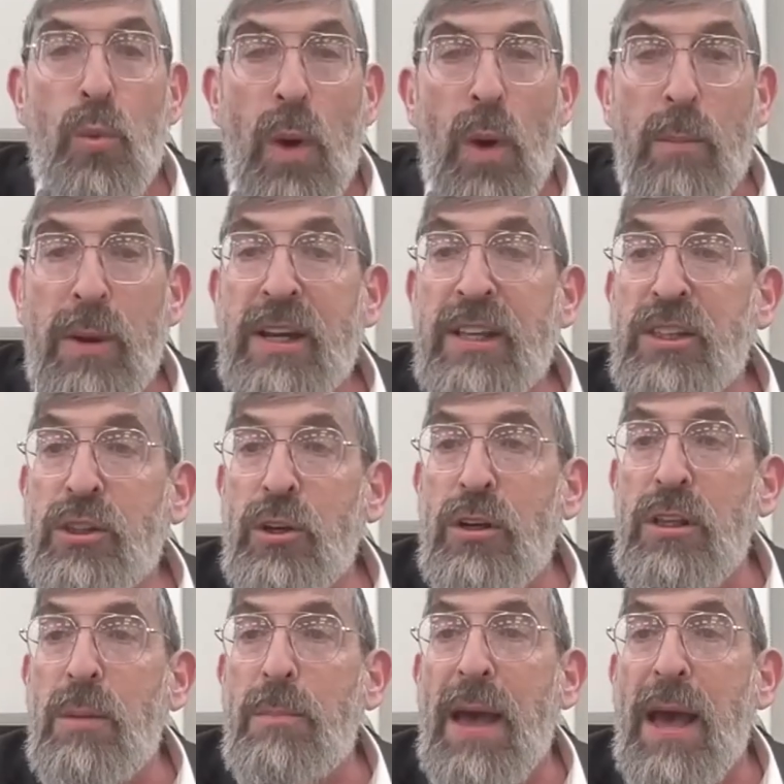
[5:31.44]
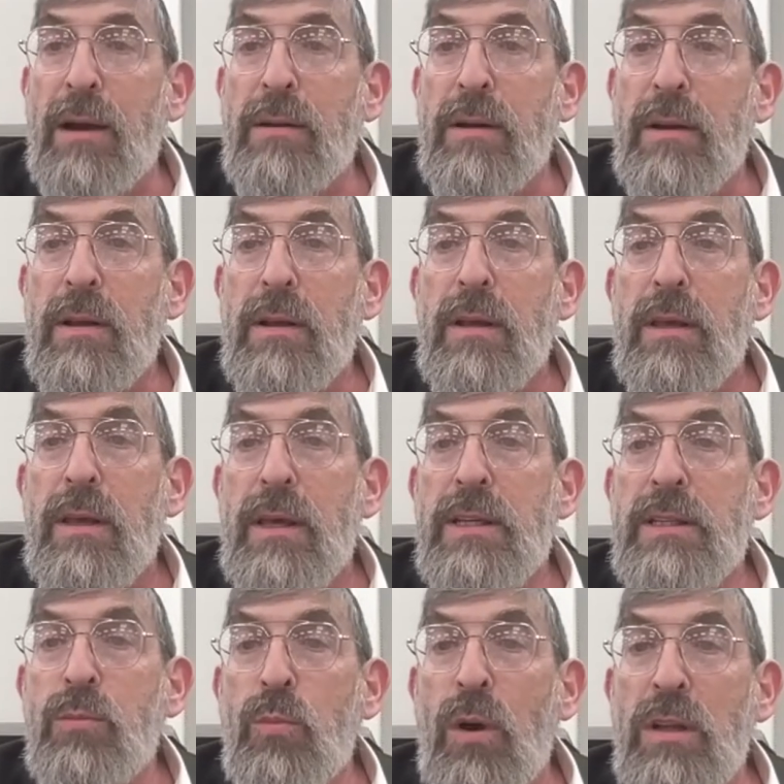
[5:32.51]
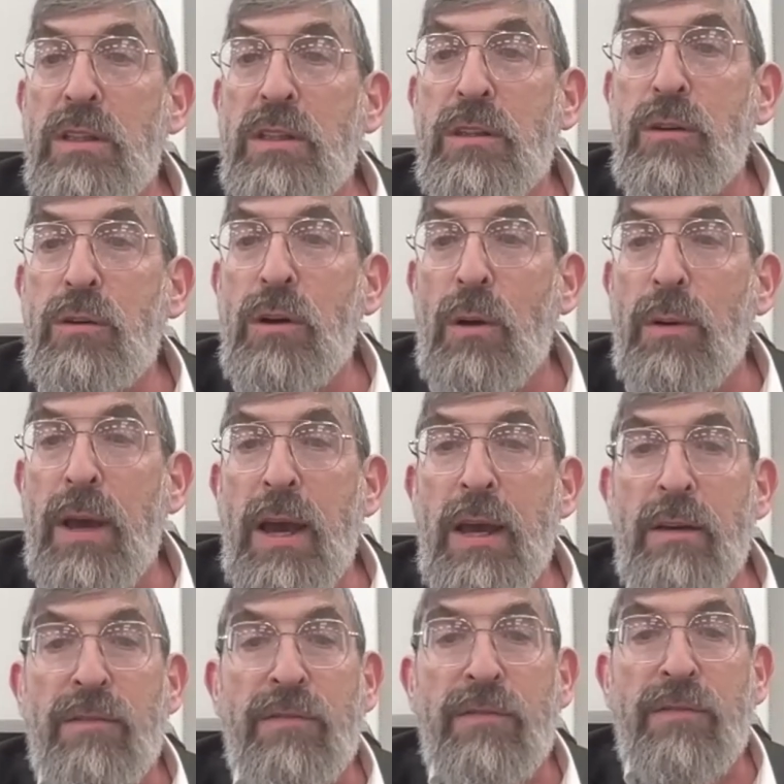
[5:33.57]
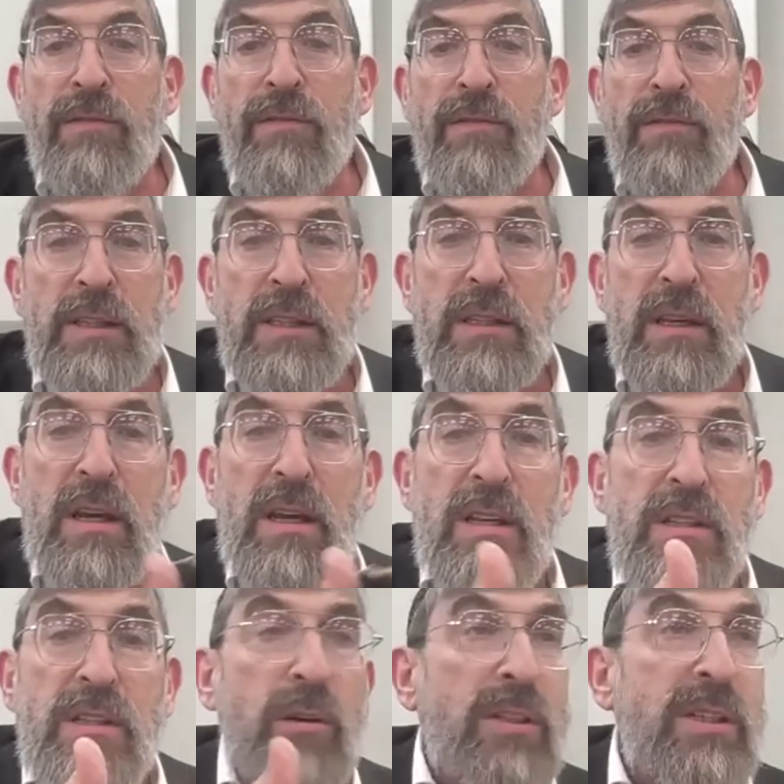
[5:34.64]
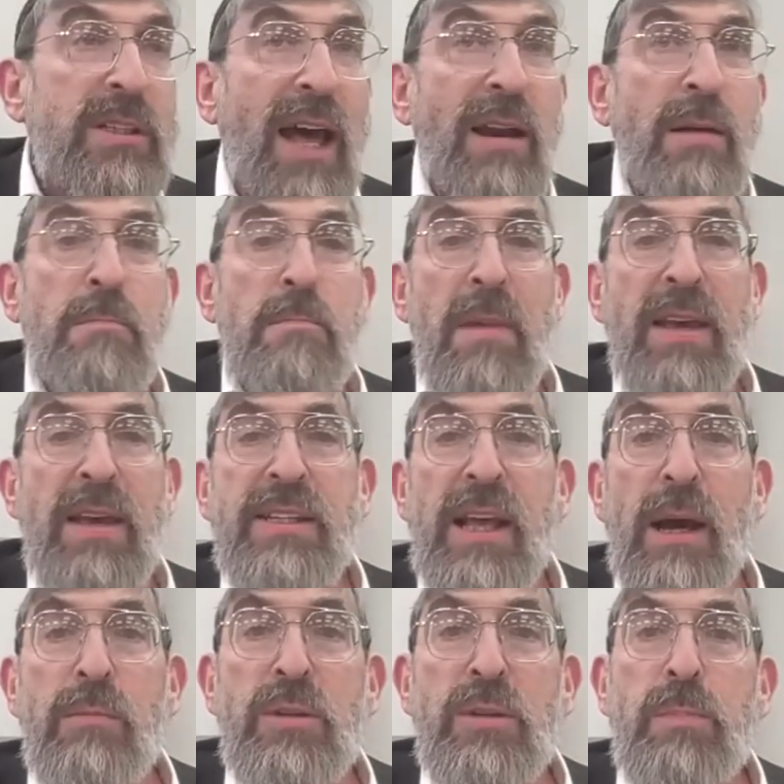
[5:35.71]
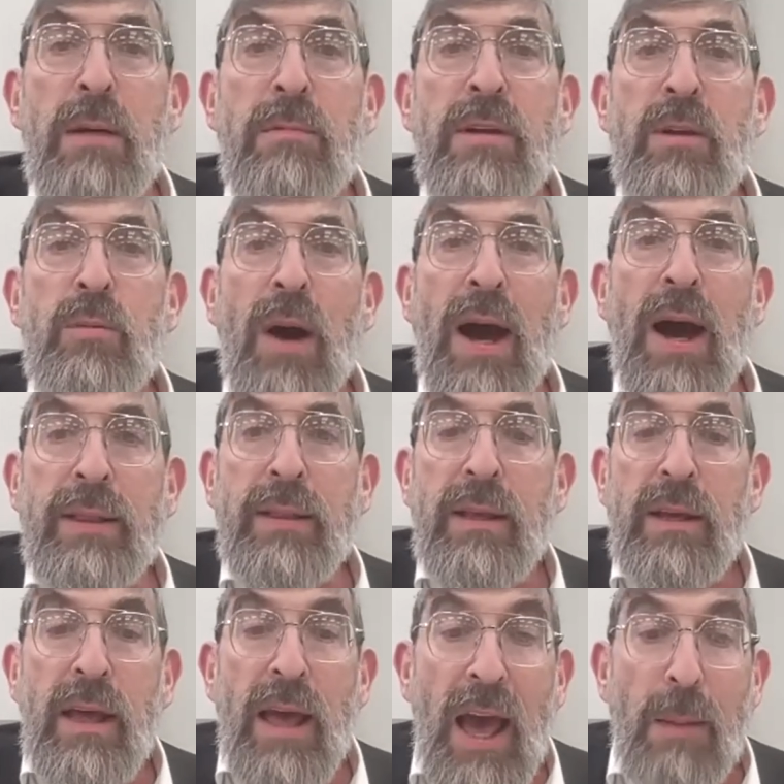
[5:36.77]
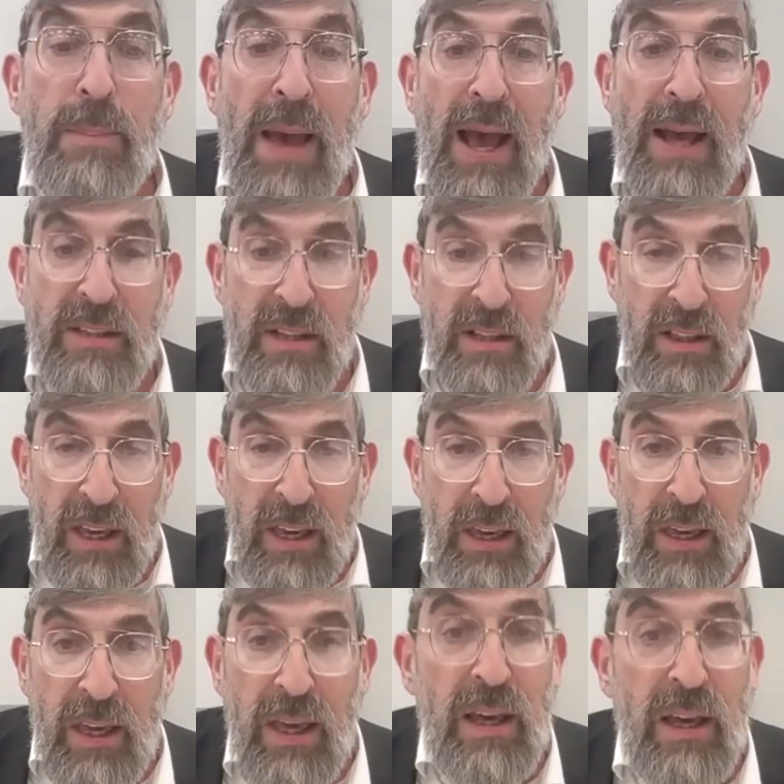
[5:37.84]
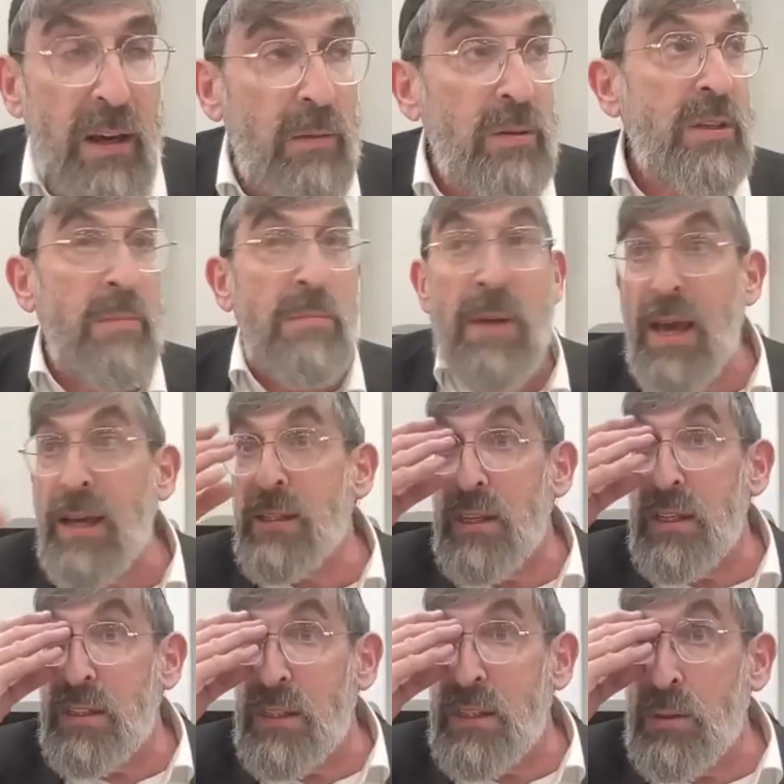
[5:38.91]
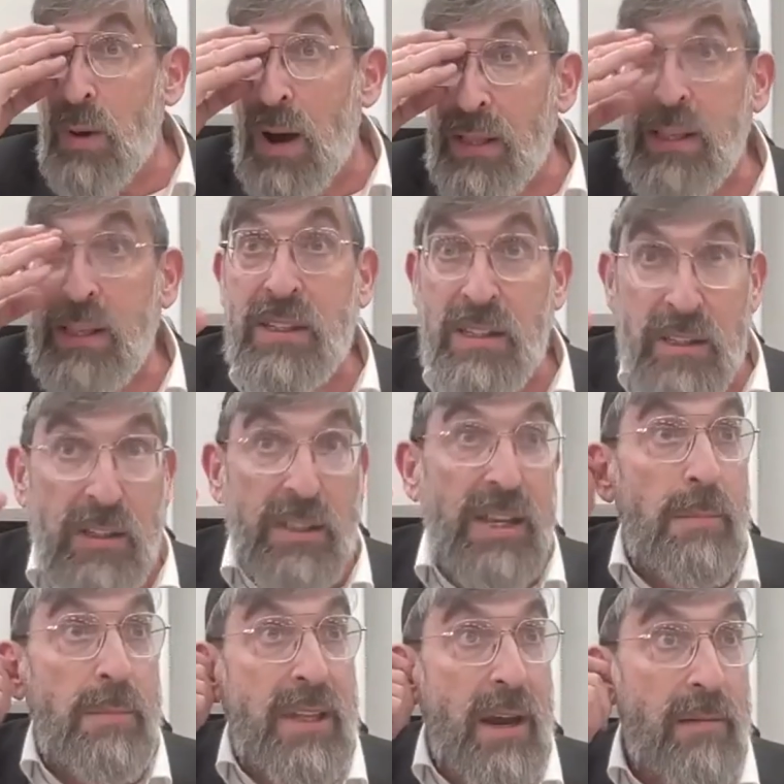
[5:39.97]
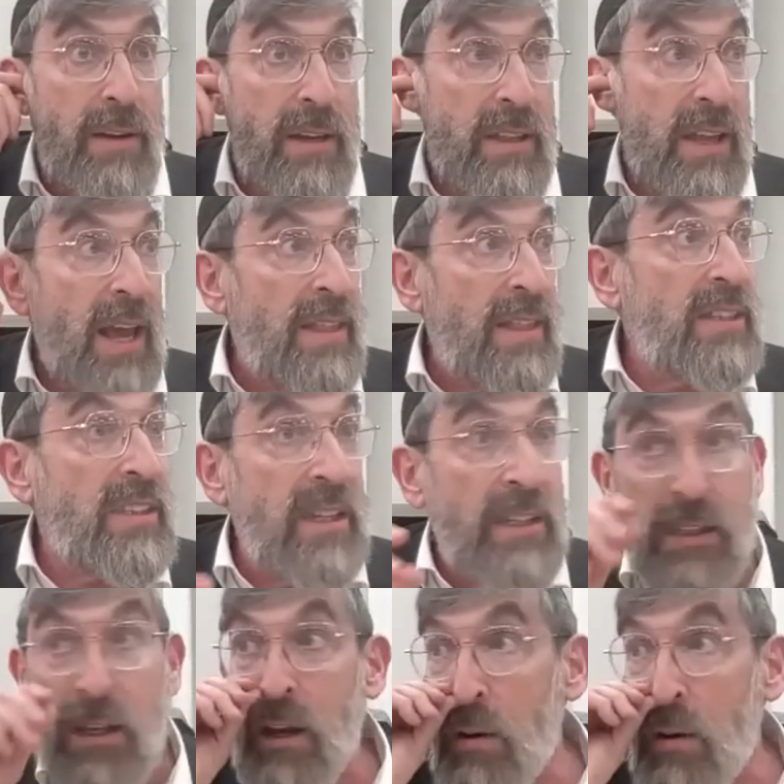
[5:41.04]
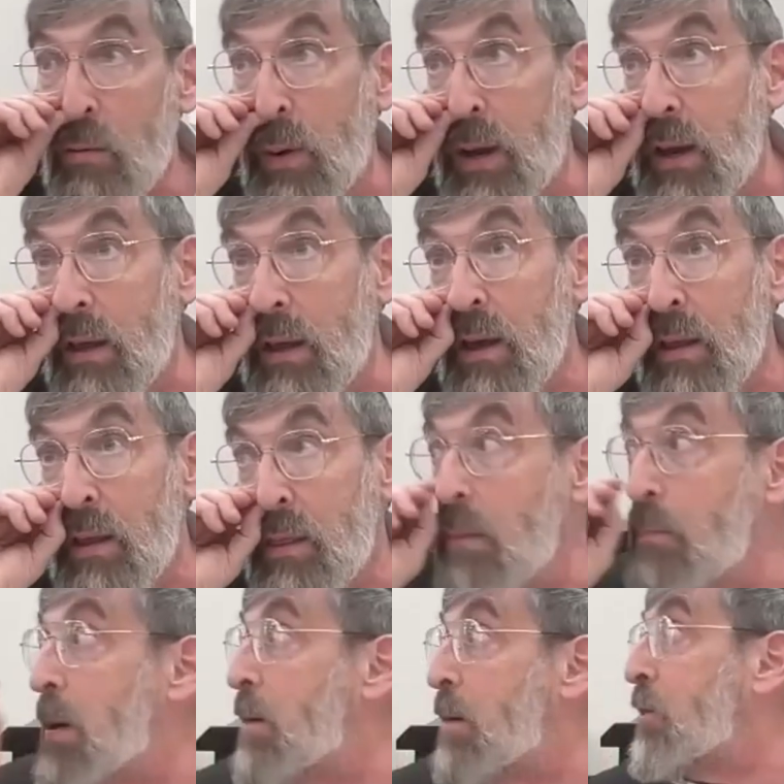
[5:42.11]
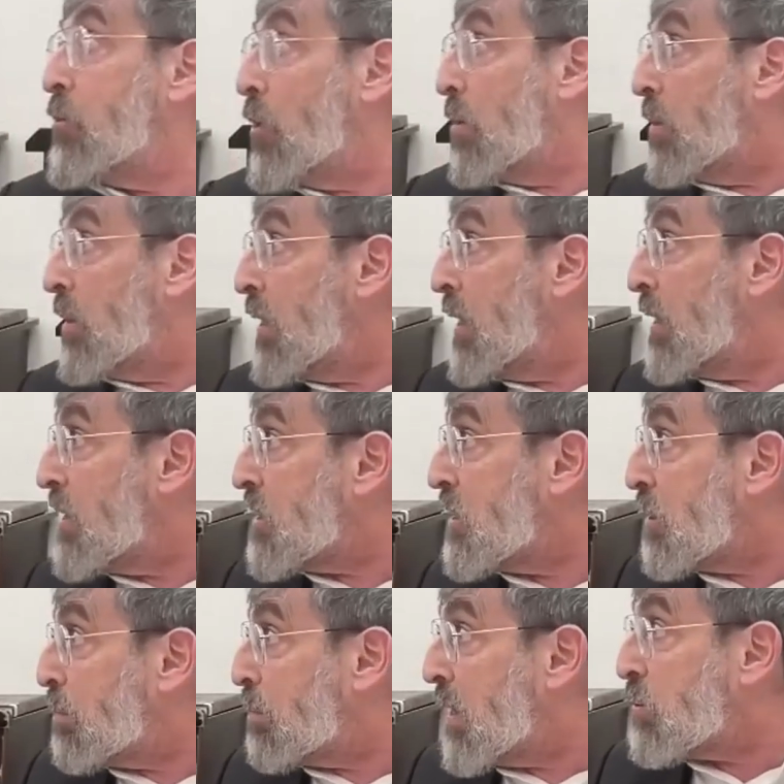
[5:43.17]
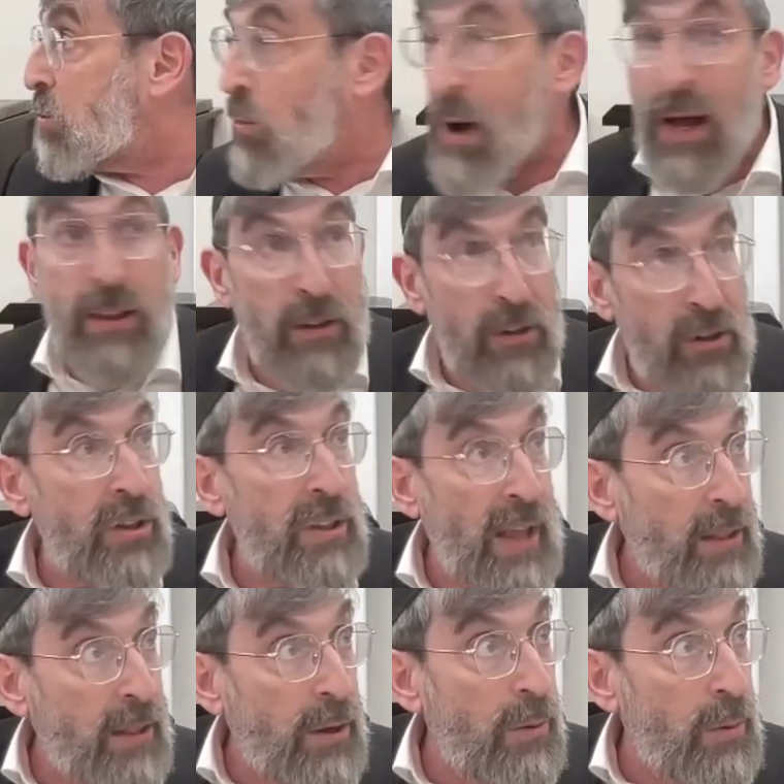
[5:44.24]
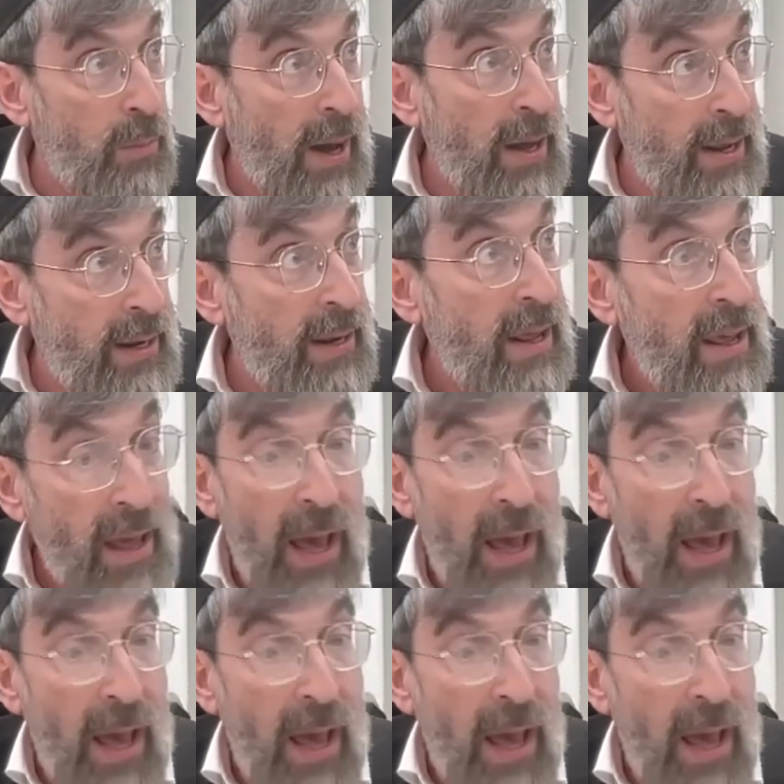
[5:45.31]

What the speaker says: what we're concerned about is once you go ahead and find this, so it's not a mace that was buried rot haphazardly. It was a mace. This is what? This is a cemetery. And this is where they bury normally. And this is the place where rot, you should not go with rot and